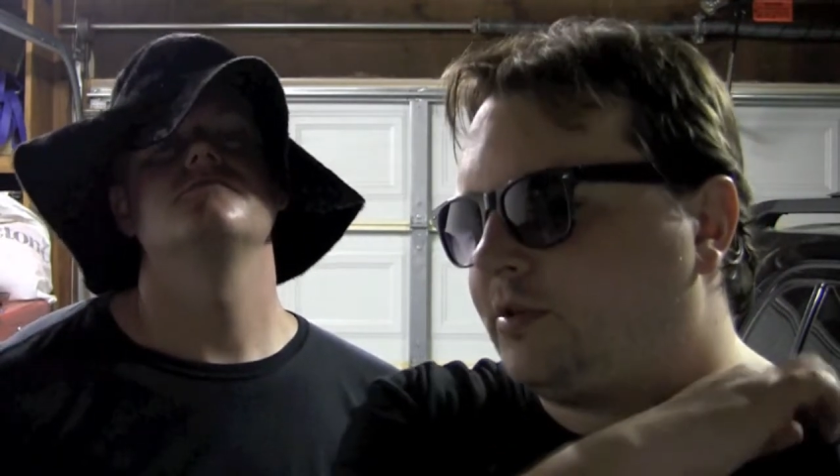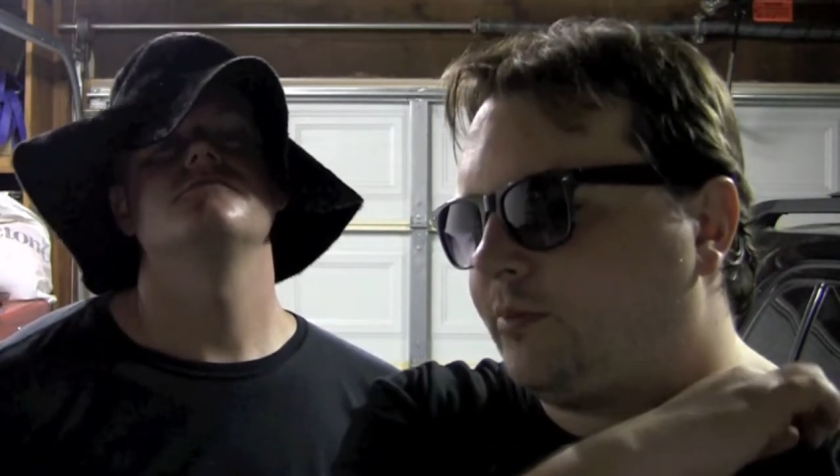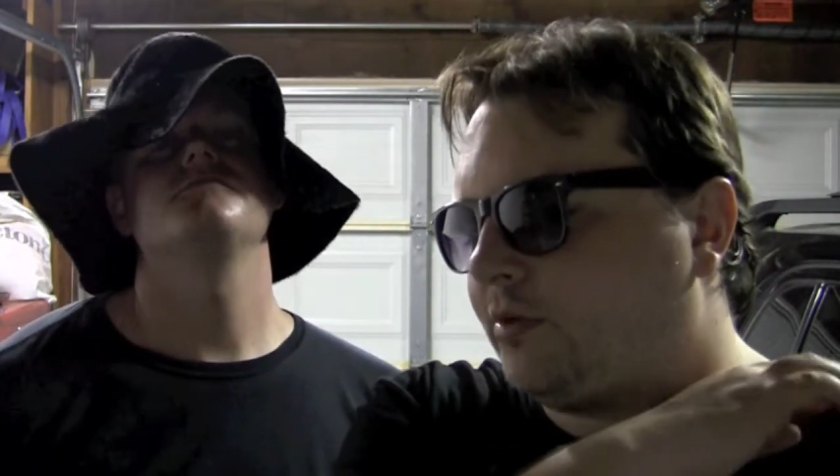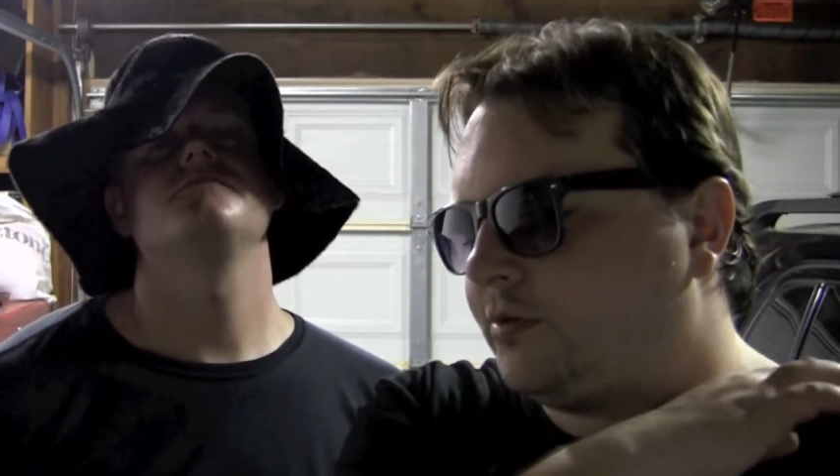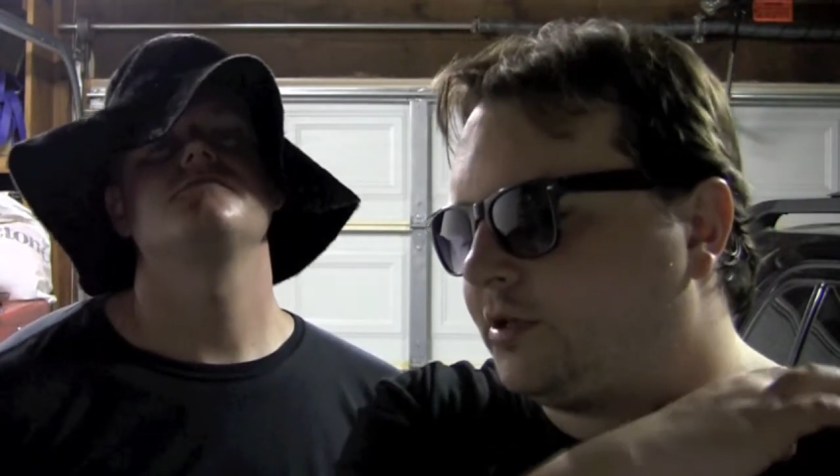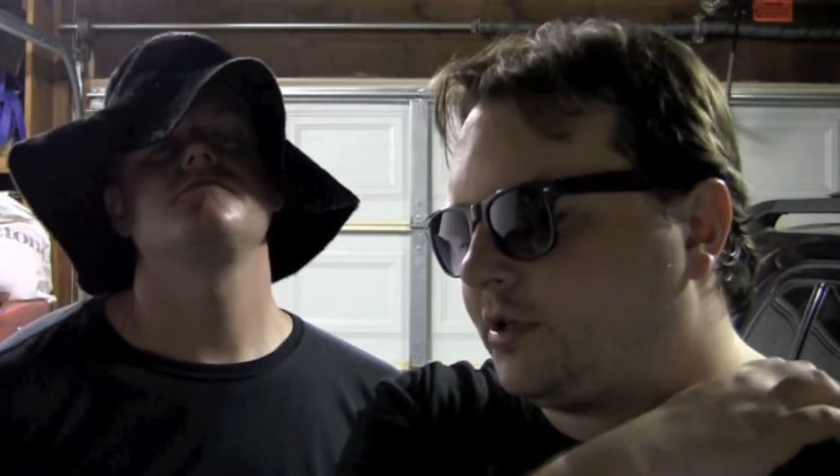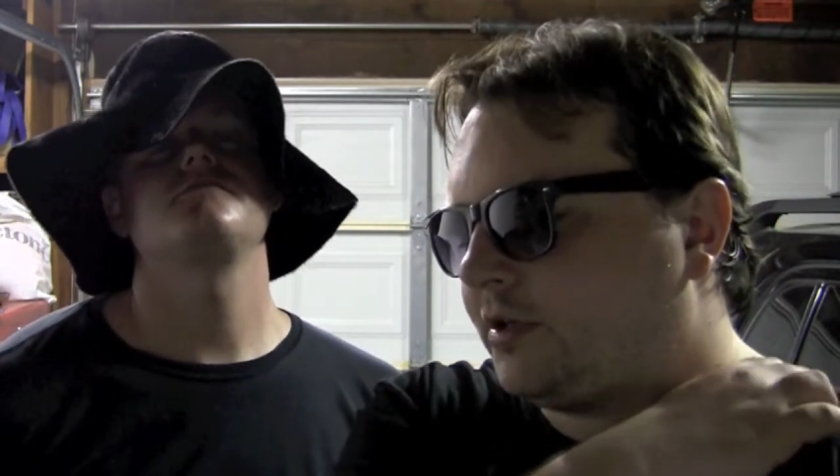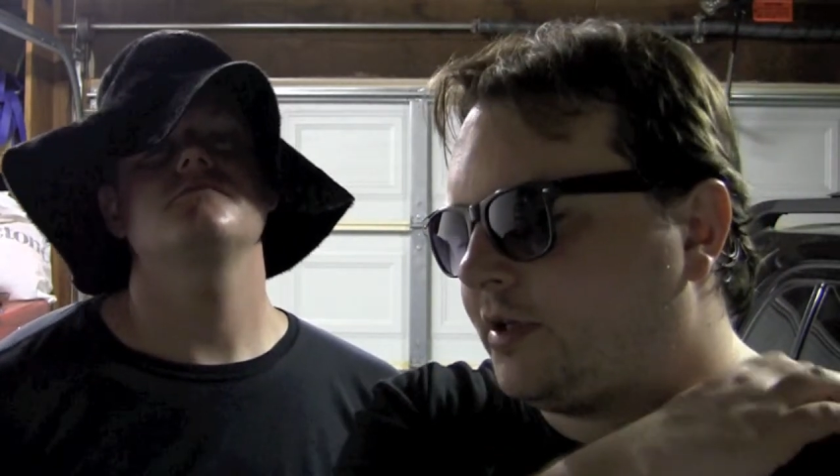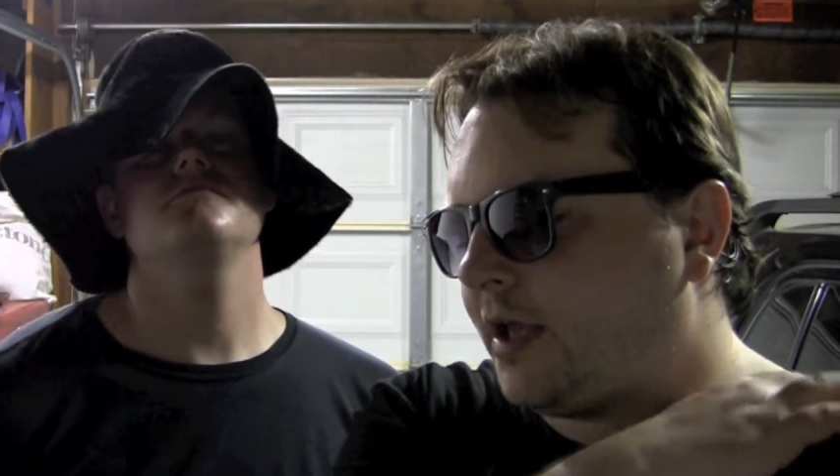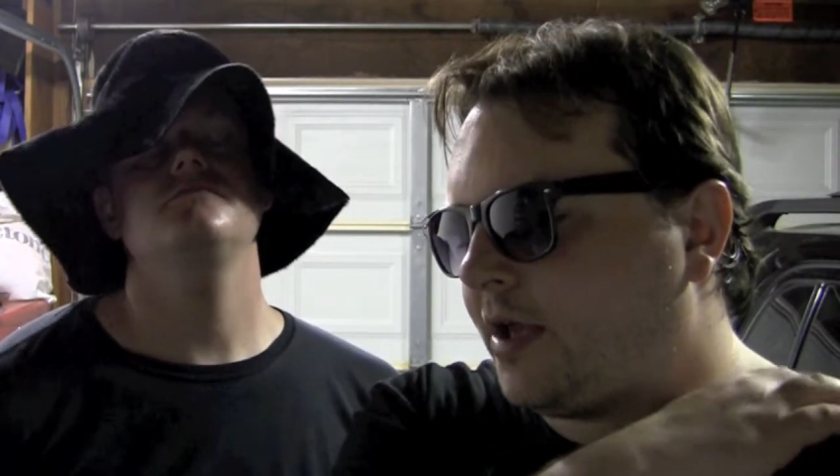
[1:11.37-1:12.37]
some bullshit
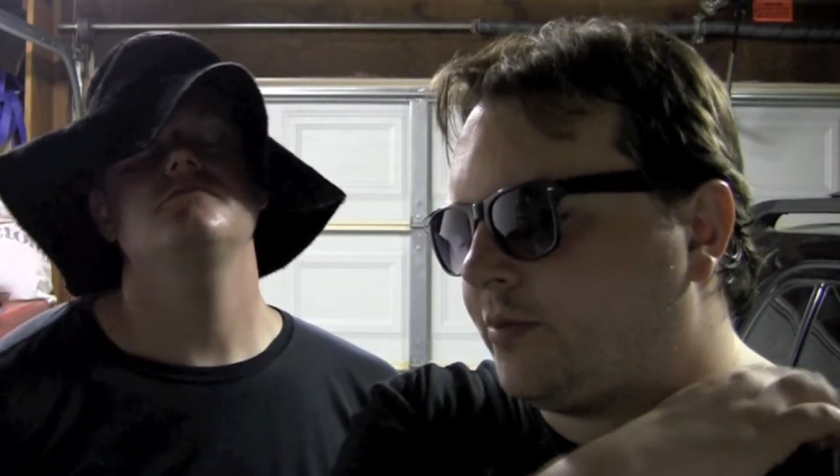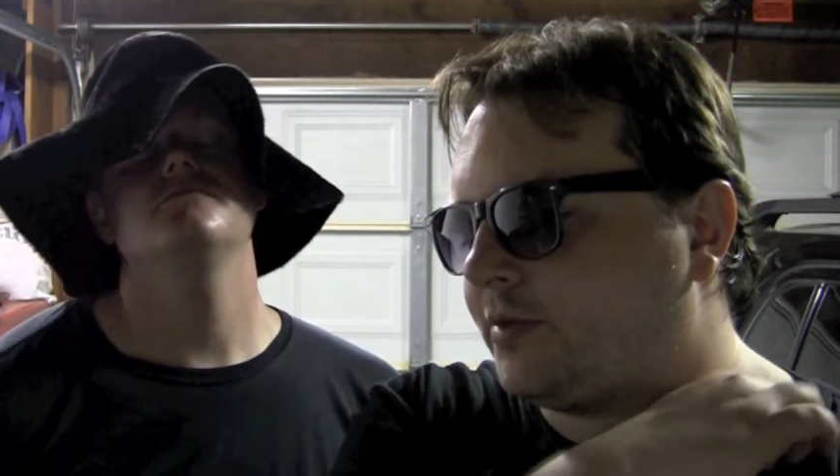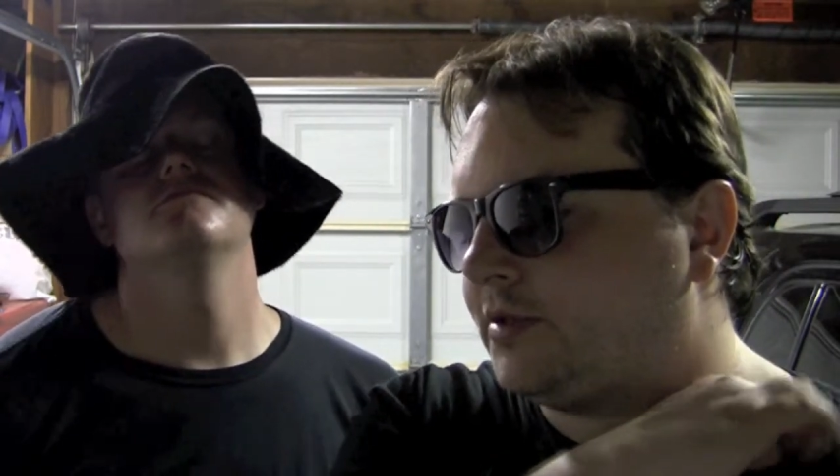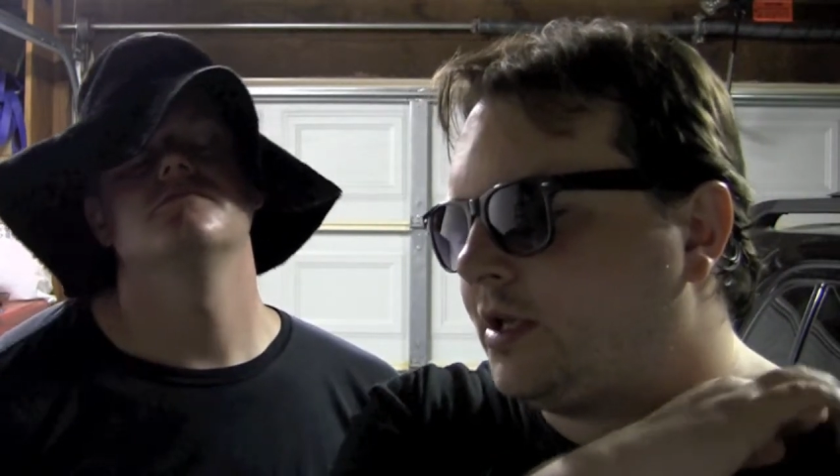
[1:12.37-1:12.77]
happens,